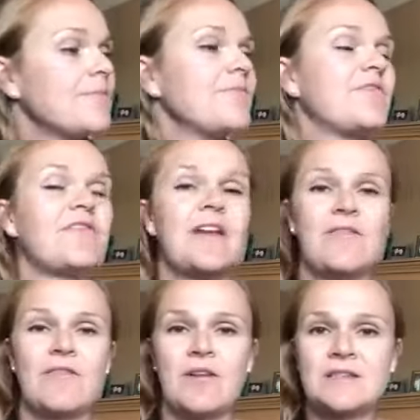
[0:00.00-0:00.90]

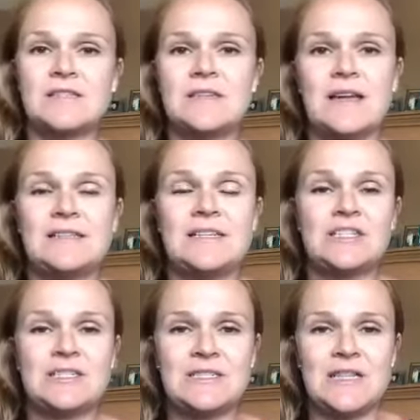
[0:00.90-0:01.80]
flavors and
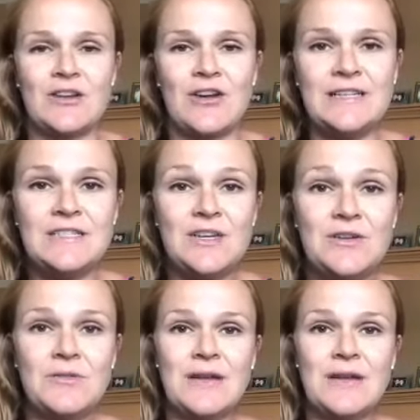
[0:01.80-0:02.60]
dishes that they're into,